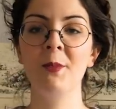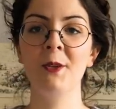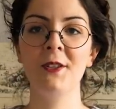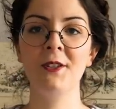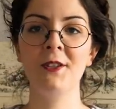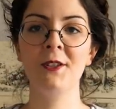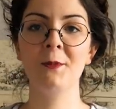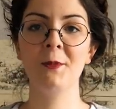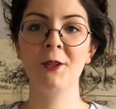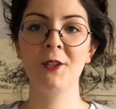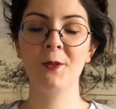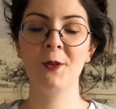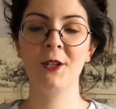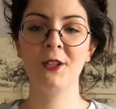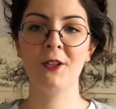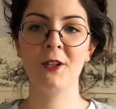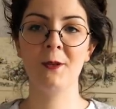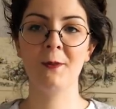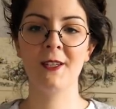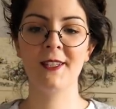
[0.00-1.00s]
put so much
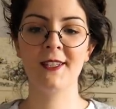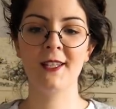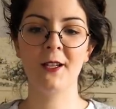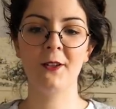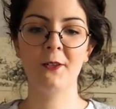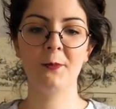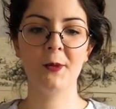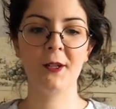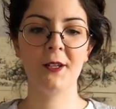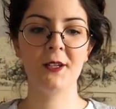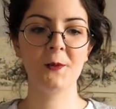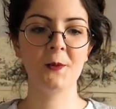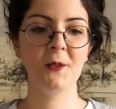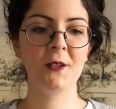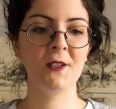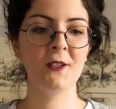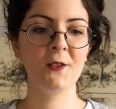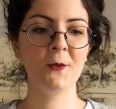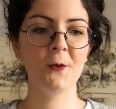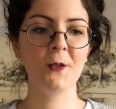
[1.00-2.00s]
pressure on myself because with
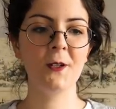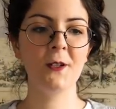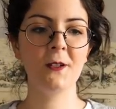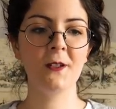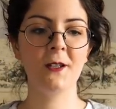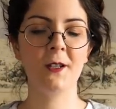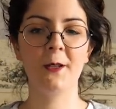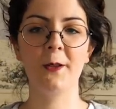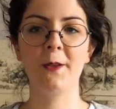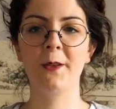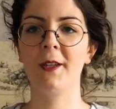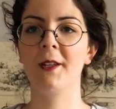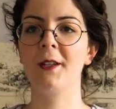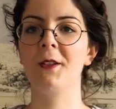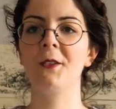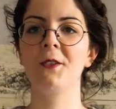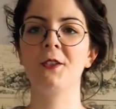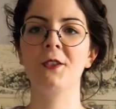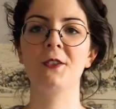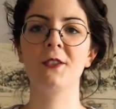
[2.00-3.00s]
historical clothing,
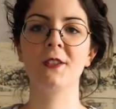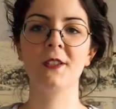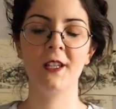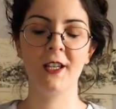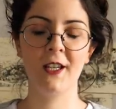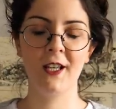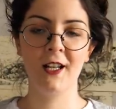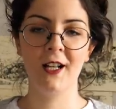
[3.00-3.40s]
you just,